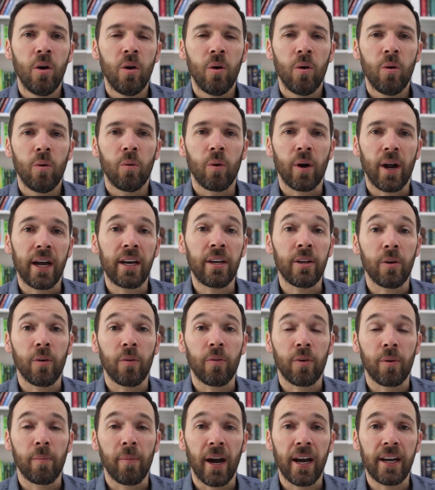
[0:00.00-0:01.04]
what I do
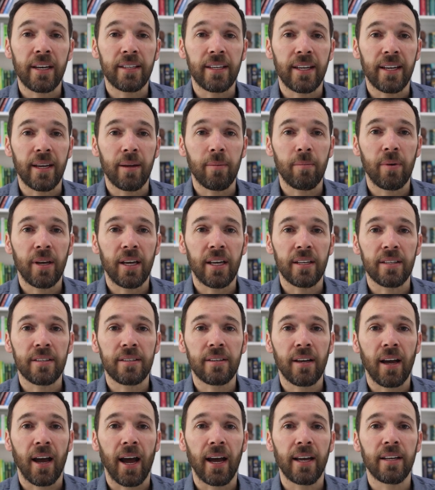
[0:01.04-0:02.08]
for my team
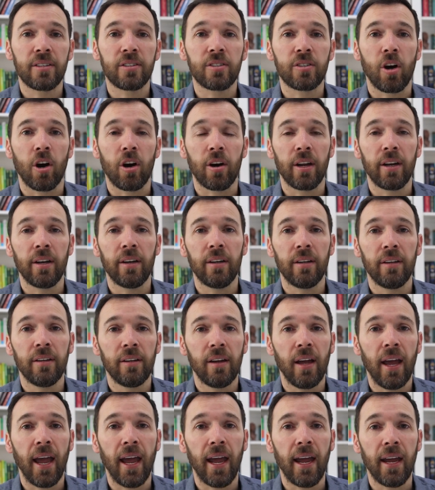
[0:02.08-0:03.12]
is I started
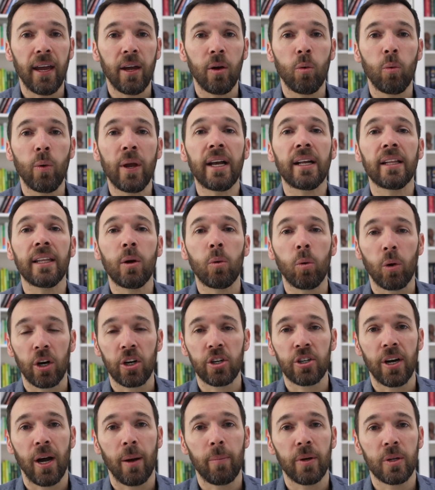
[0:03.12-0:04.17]
a weekly
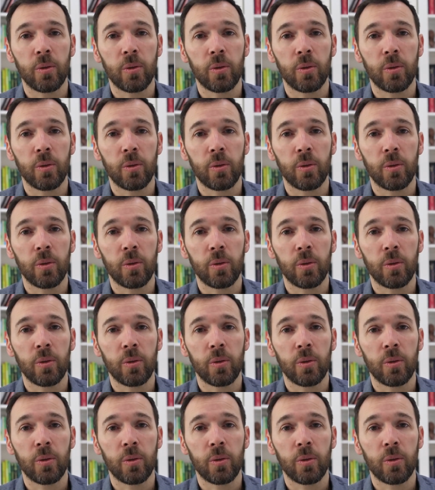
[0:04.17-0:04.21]
workshop,